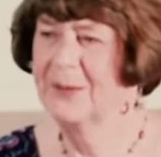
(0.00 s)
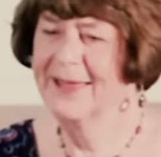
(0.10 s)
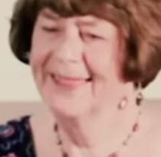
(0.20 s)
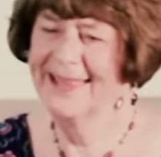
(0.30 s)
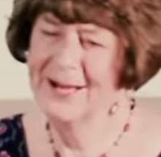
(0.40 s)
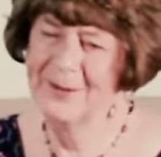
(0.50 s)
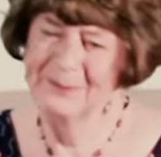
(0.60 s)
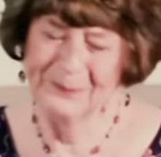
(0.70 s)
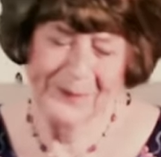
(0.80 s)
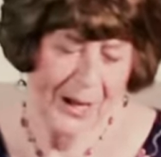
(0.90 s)
with,
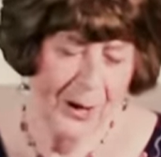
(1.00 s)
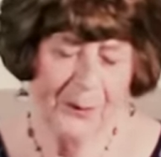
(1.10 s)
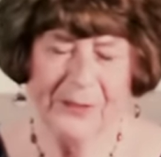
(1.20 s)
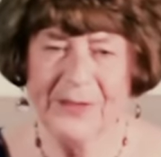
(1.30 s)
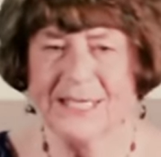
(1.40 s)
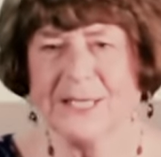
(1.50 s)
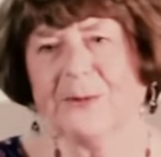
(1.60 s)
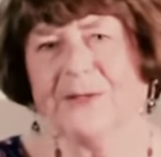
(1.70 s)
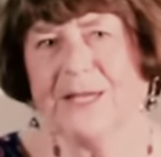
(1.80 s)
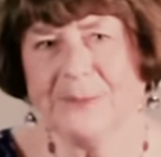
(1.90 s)
um, with, this,
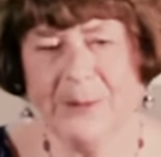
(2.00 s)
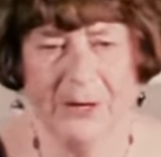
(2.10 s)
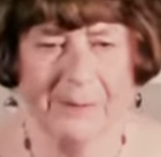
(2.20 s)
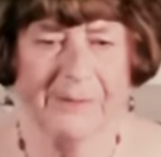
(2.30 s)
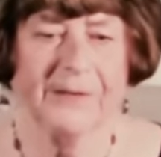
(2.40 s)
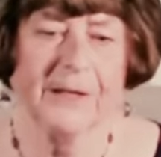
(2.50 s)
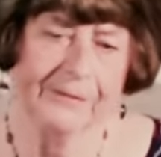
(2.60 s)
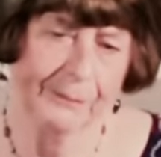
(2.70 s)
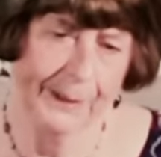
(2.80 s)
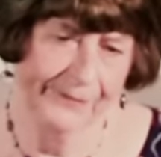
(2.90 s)
with this poem.
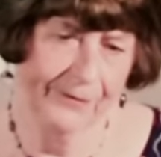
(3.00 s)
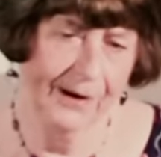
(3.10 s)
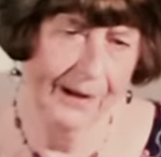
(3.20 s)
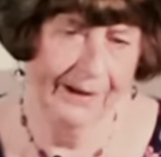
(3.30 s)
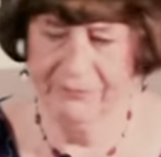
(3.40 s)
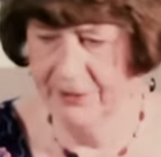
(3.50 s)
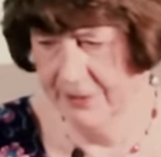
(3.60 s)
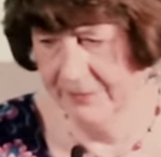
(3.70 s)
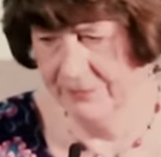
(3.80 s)
Forgive me for I have run